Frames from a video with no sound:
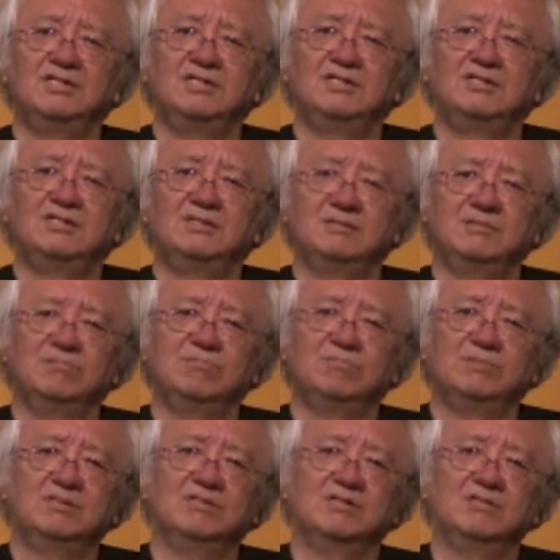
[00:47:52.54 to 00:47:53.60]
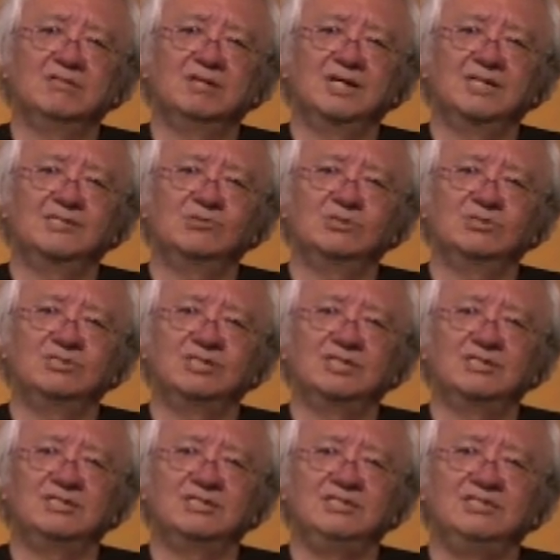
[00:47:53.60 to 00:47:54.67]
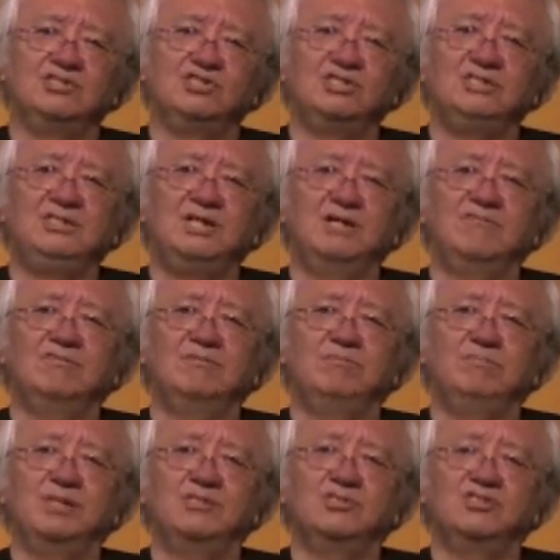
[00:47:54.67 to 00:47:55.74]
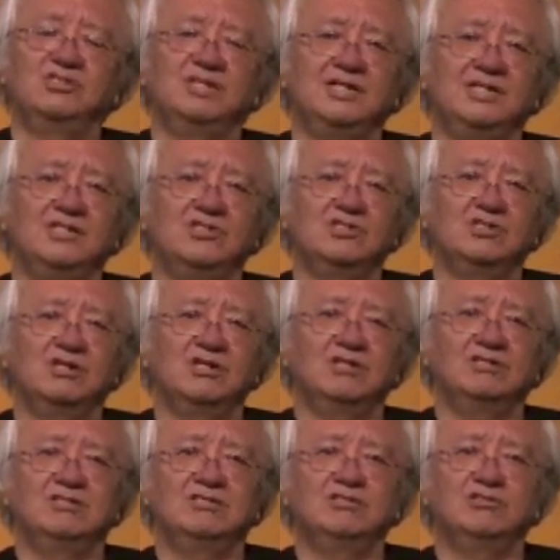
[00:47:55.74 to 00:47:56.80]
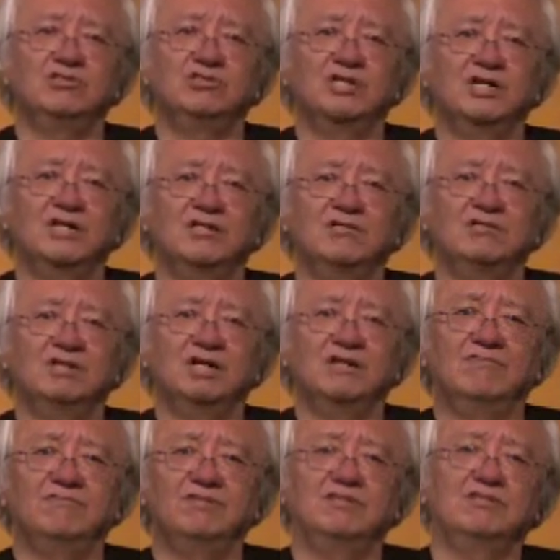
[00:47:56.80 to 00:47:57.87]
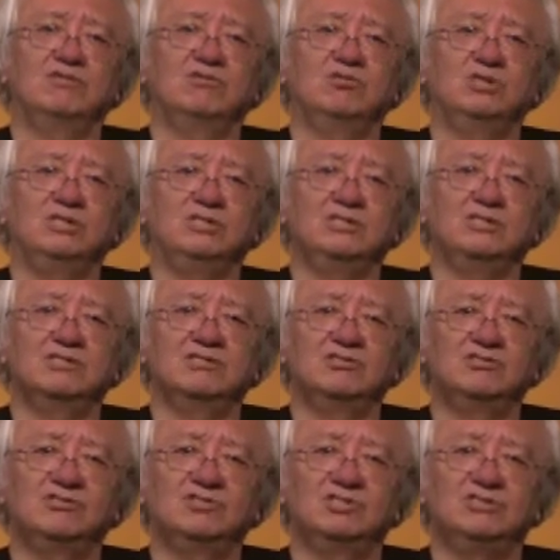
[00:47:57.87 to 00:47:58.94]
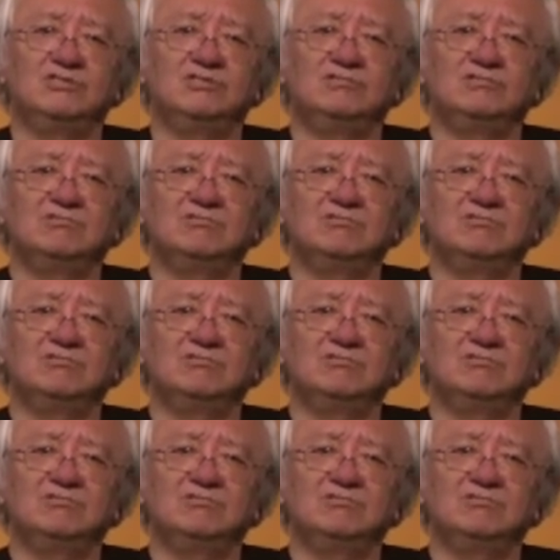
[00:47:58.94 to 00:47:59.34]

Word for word: the, the collage once said that he, she never mentioned Asian art in her entire life in the 30 years she